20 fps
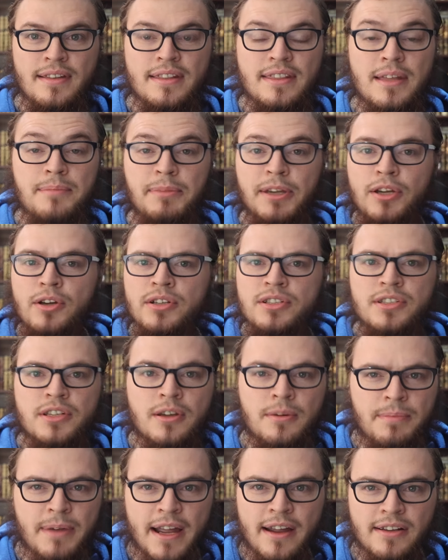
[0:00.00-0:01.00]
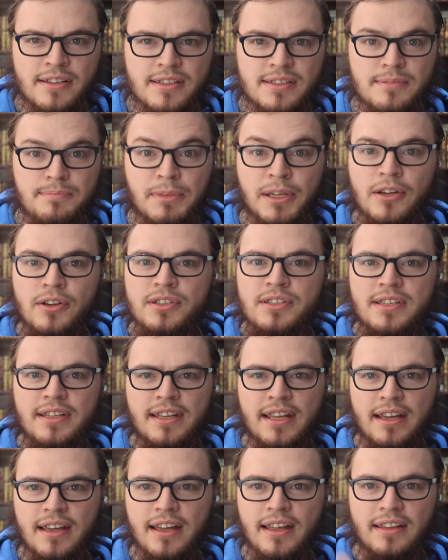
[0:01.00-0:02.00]
Then be good to your parents. Be good to
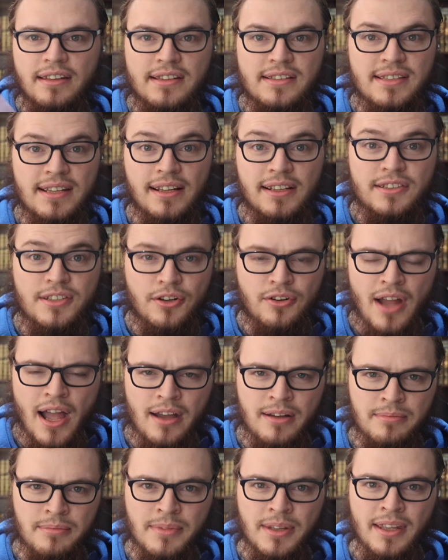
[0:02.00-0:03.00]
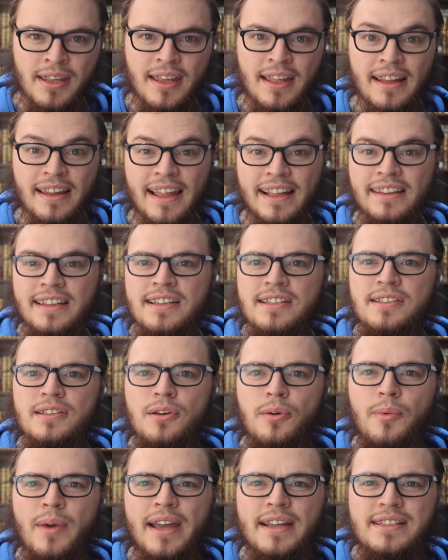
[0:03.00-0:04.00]
the silat al-rahm. Like, this is
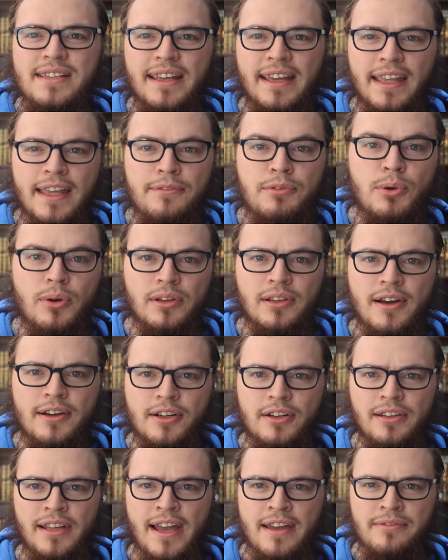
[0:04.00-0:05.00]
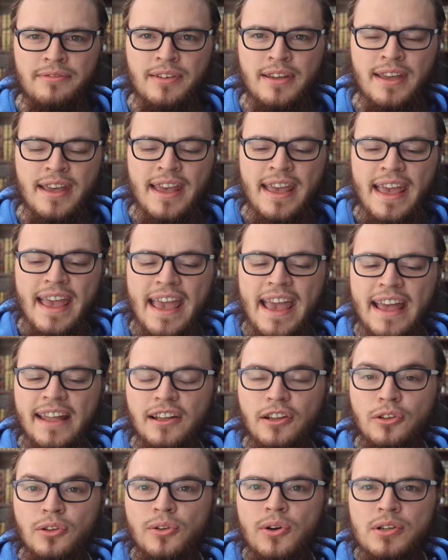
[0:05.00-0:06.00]
a way to give you a longer life.
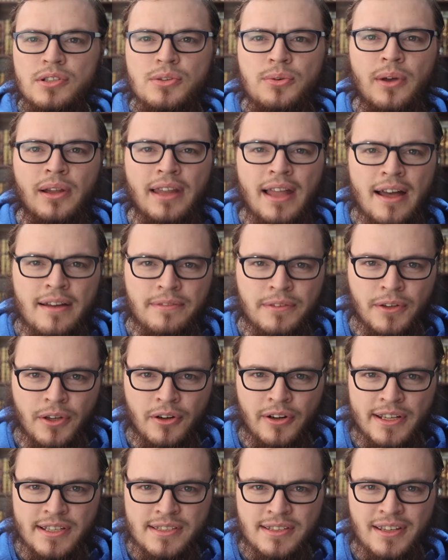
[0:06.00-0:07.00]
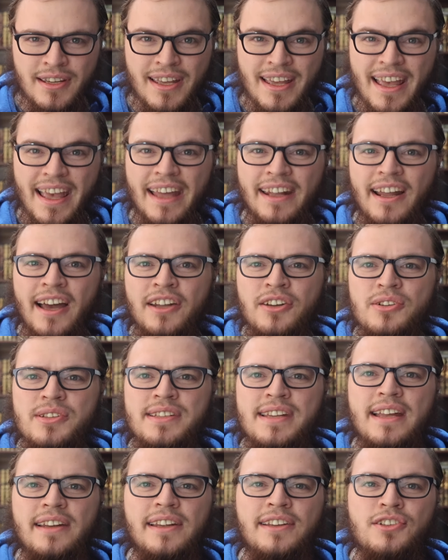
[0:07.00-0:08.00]
And look to Allah for your rizq. And
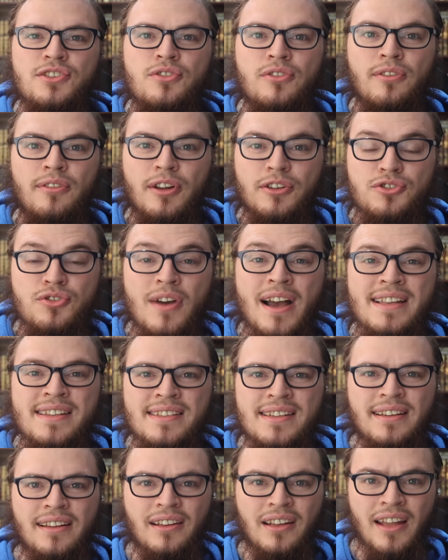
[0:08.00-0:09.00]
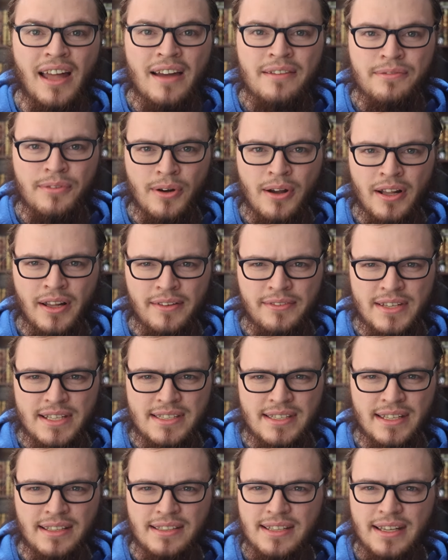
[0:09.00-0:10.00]
understand and trust in Allah for all of
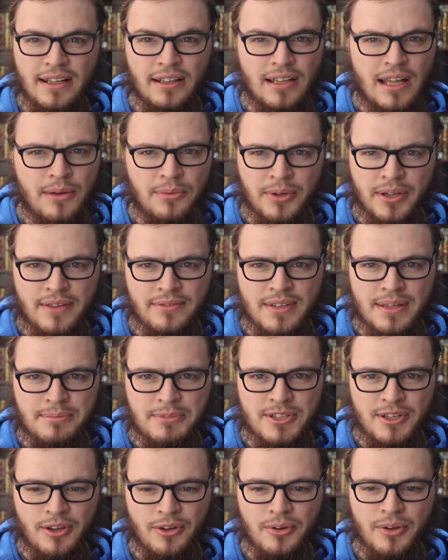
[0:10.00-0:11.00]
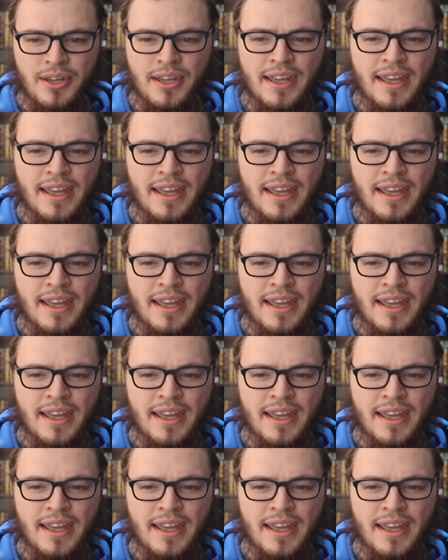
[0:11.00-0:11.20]
these things. And Allah will give them to you.